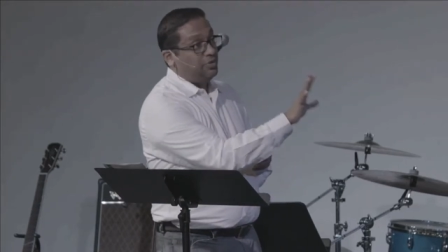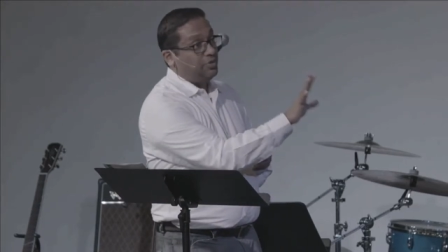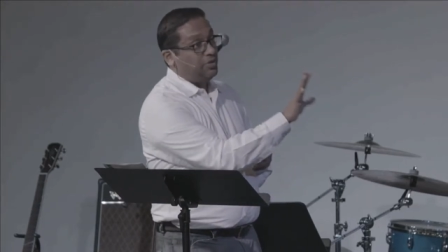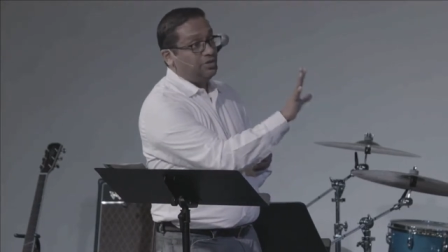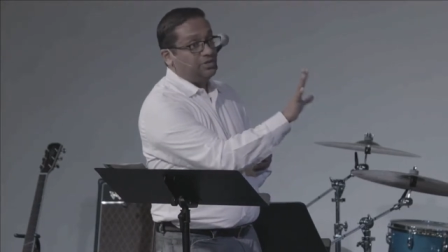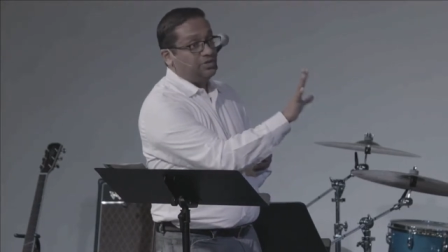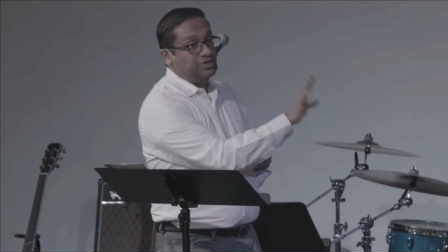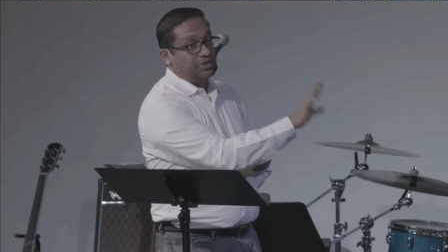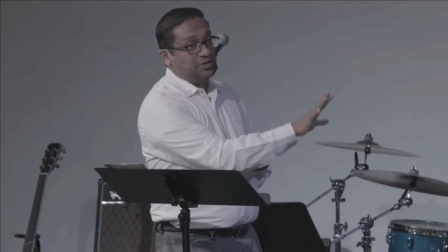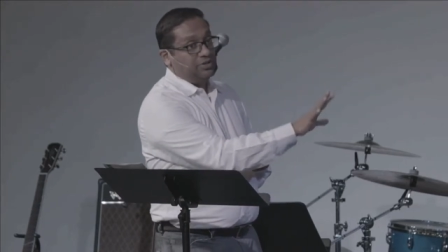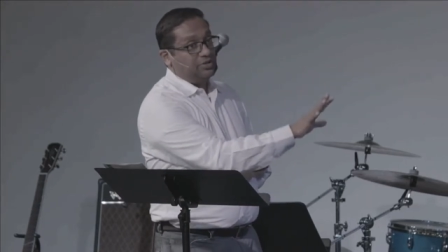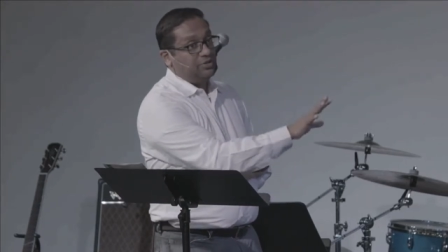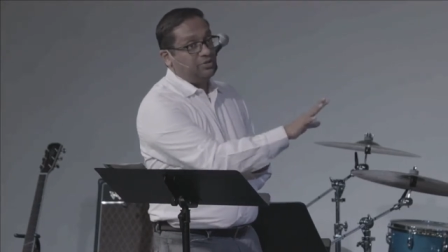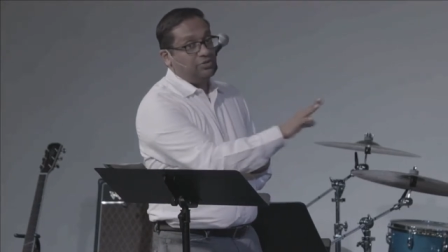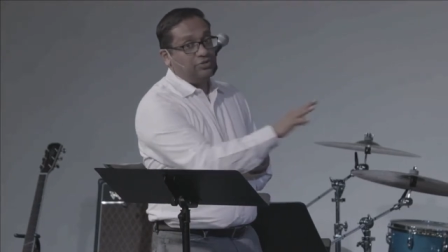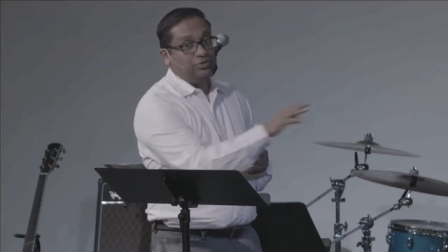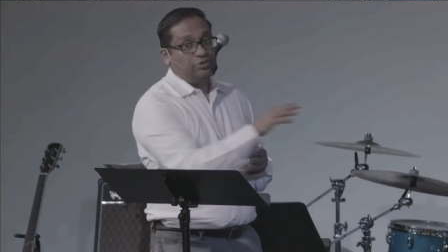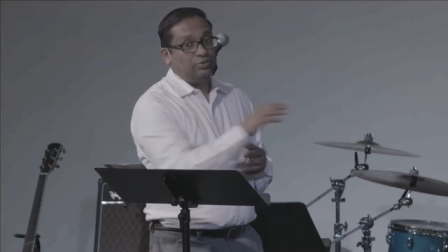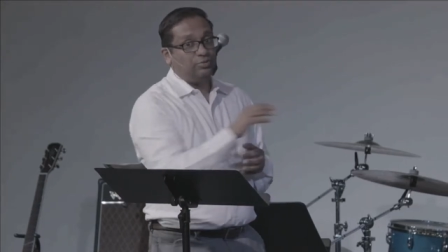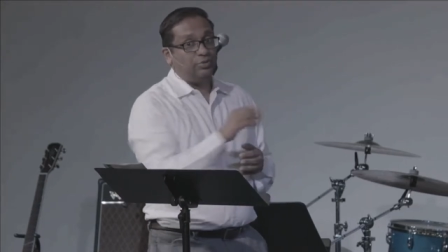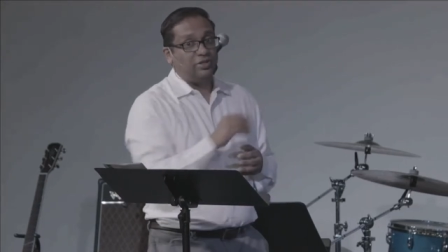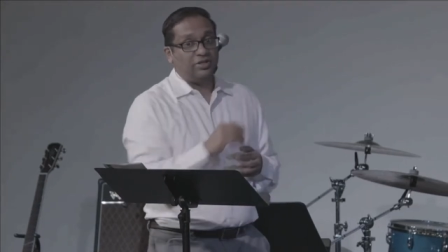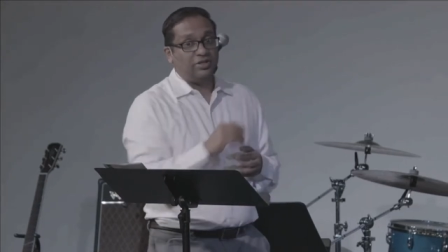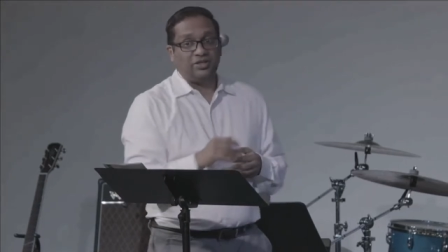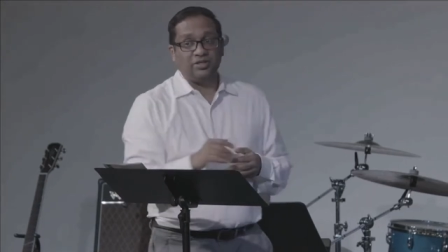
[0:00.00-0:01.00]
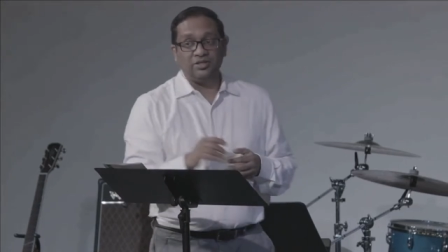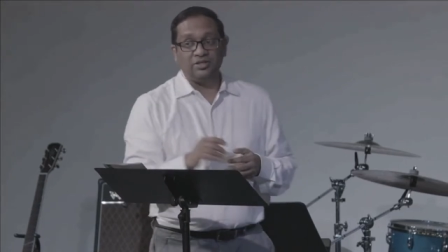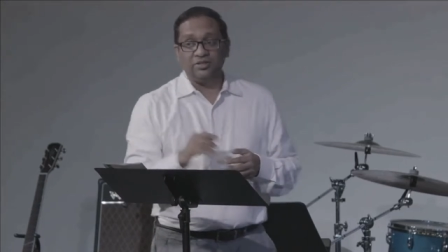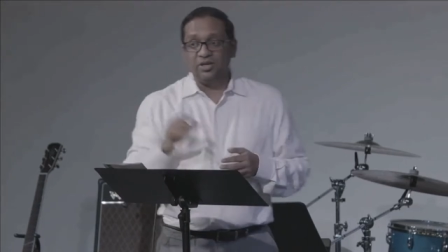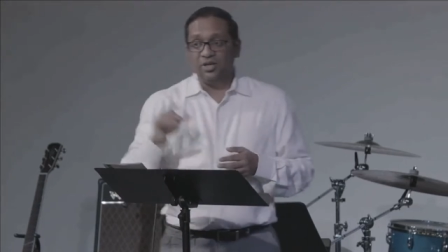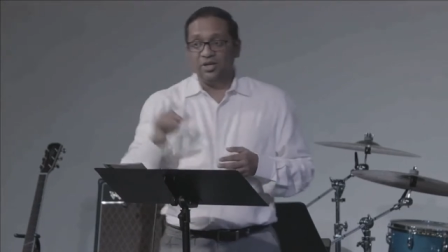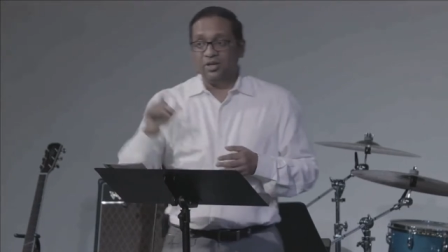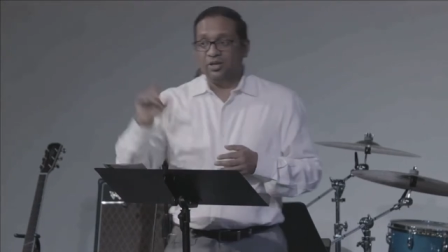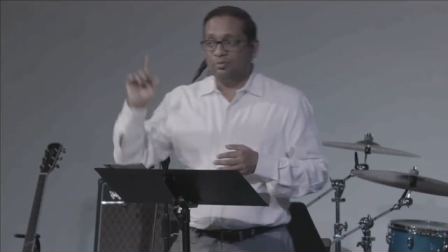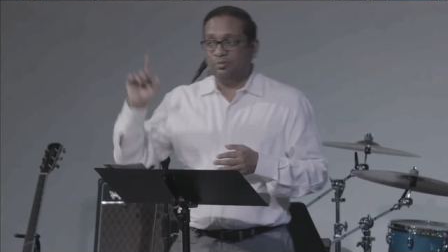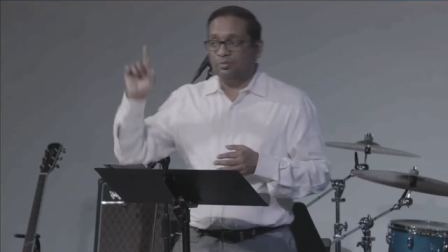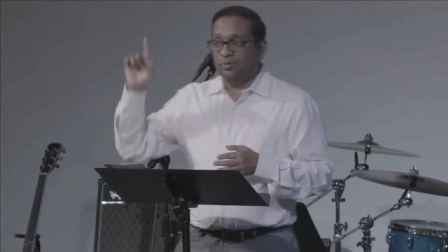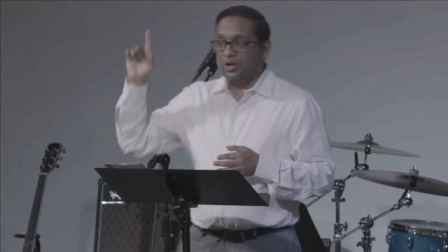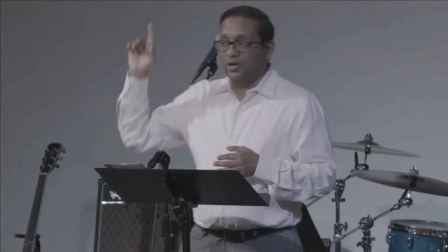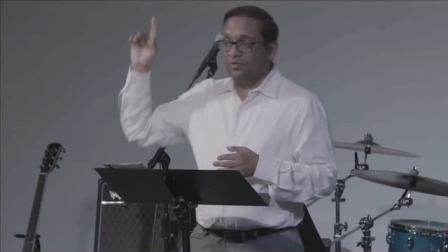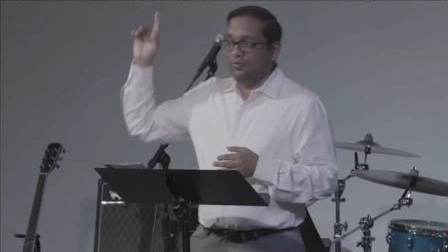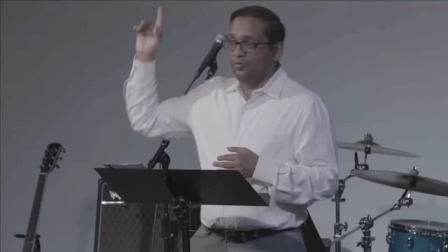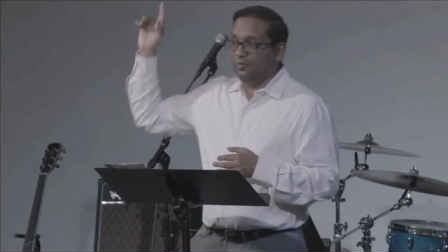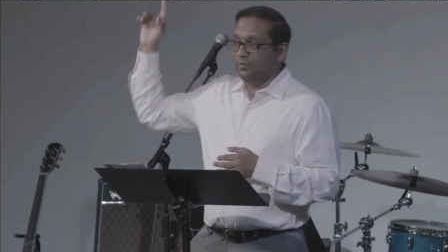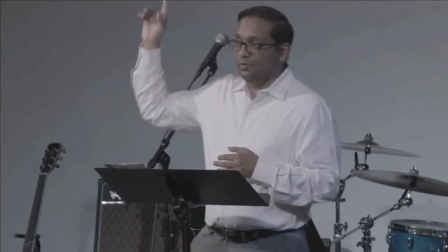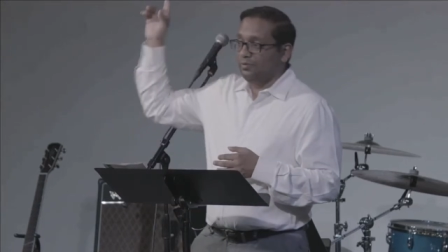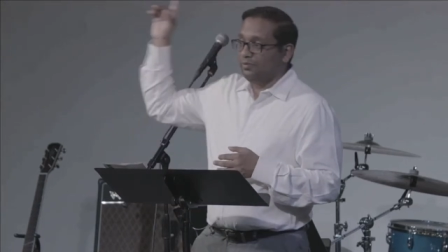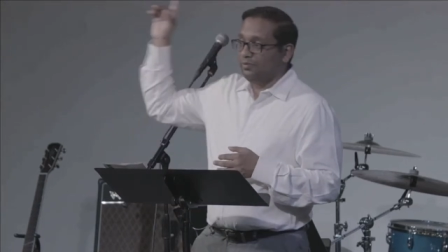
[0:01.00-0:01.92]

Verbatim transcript: things that you do because my,